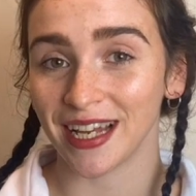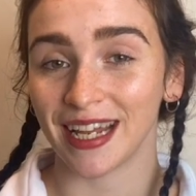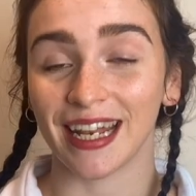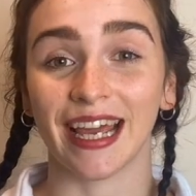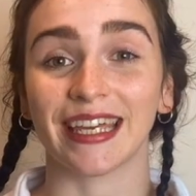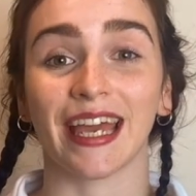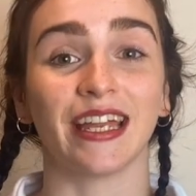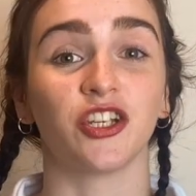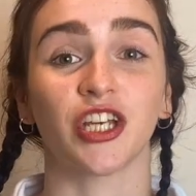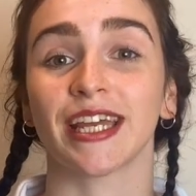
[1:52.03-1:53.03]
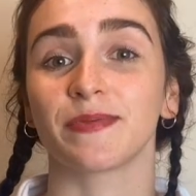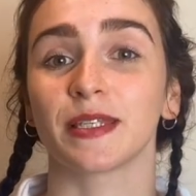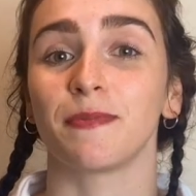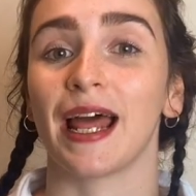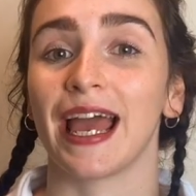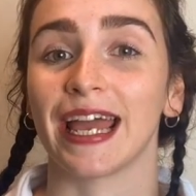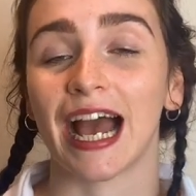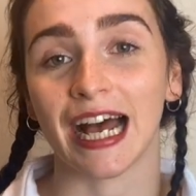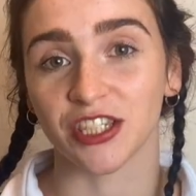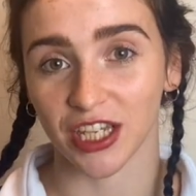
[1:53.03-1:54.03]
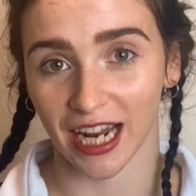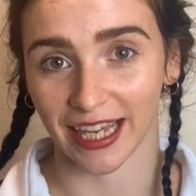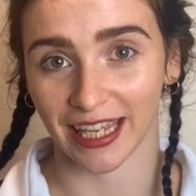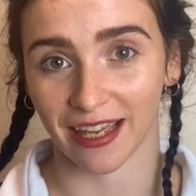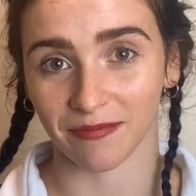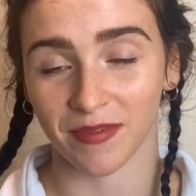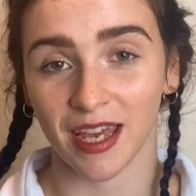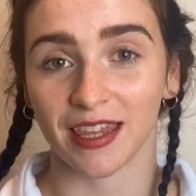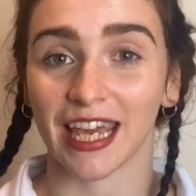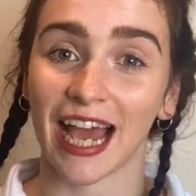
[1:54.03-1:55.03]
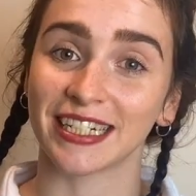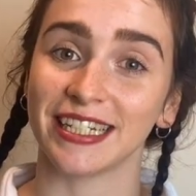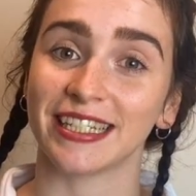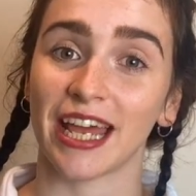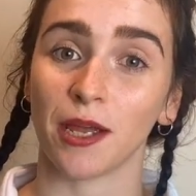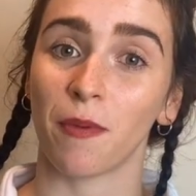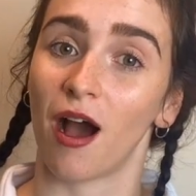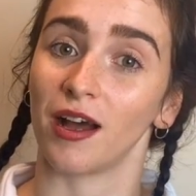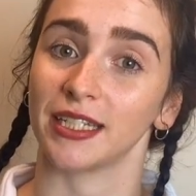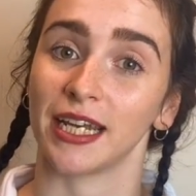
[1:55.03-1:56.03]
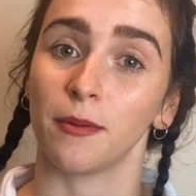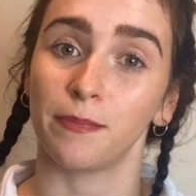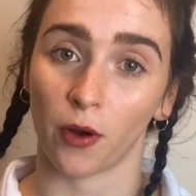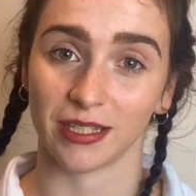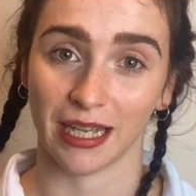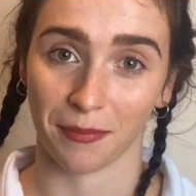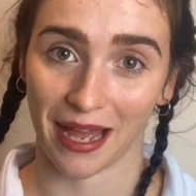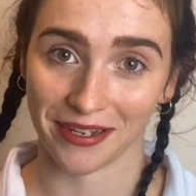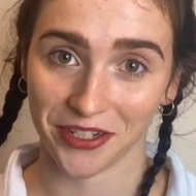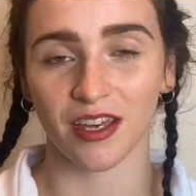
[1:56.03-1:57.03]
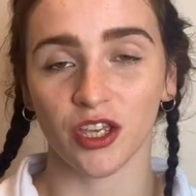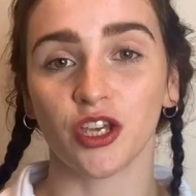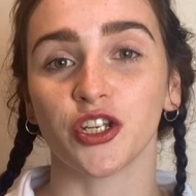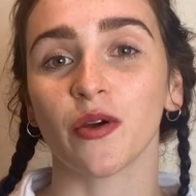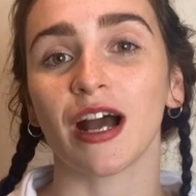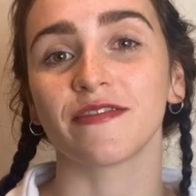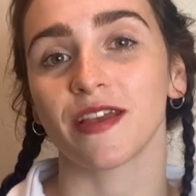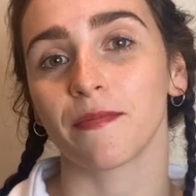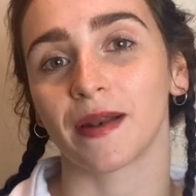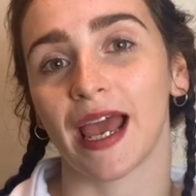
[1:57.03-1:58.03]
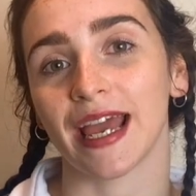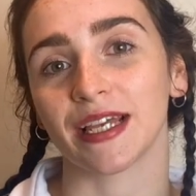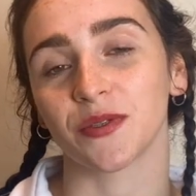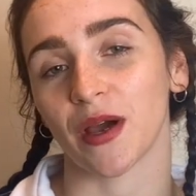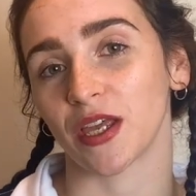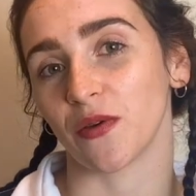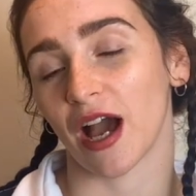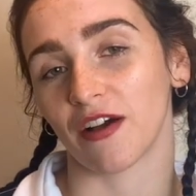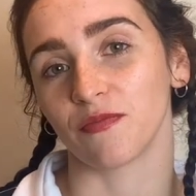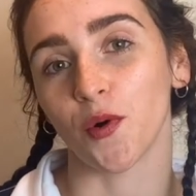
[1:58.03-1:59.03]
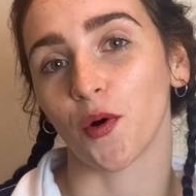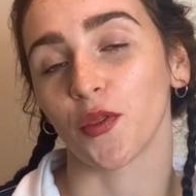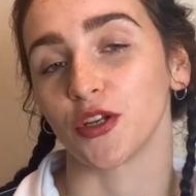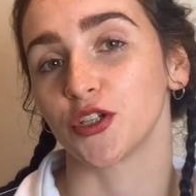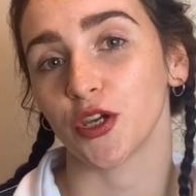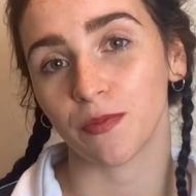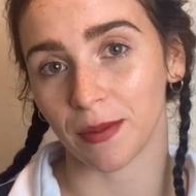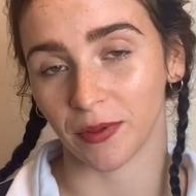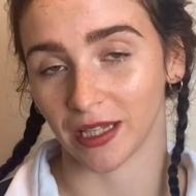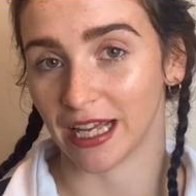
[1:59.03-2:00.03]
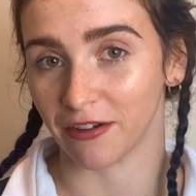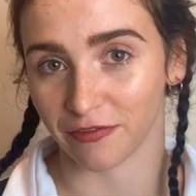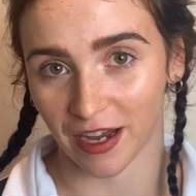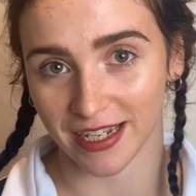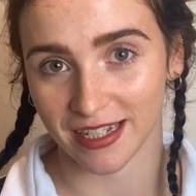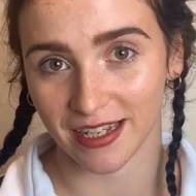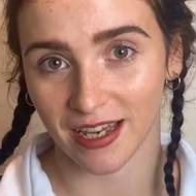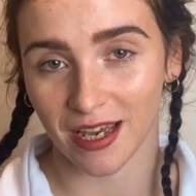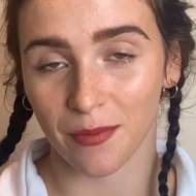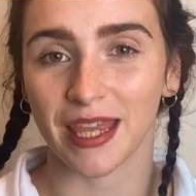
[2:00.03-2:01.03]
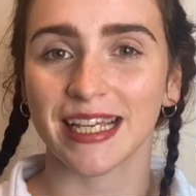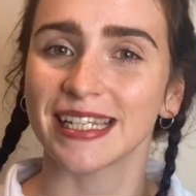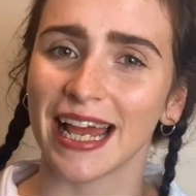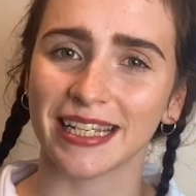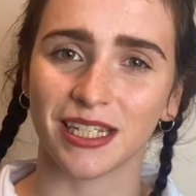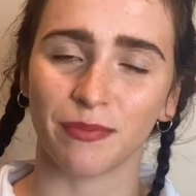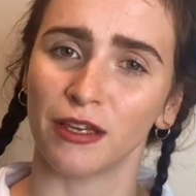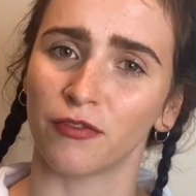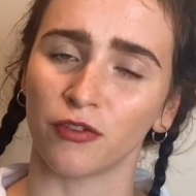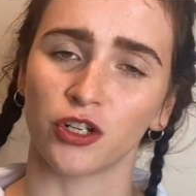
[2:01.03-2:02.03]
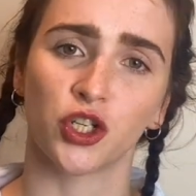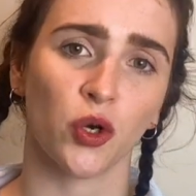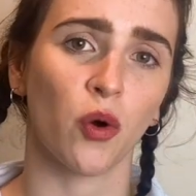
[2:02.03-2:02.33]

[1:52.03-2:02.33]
Like in Shakespeare's play, As You Like It, the actors take part in a boxing match. You do have some plays where you have more than two people in a fight, but this tends to be for a short